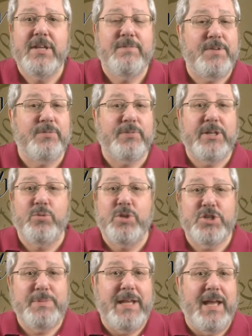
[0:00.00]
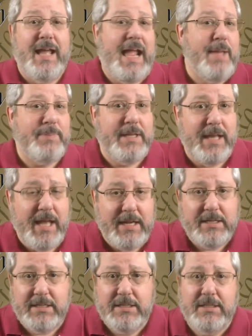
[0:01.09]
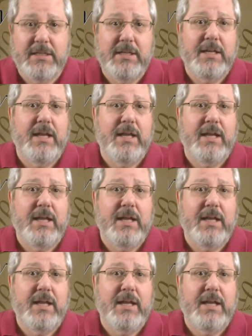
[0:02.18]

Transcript: Feel free to wish me a happy Hanukkah,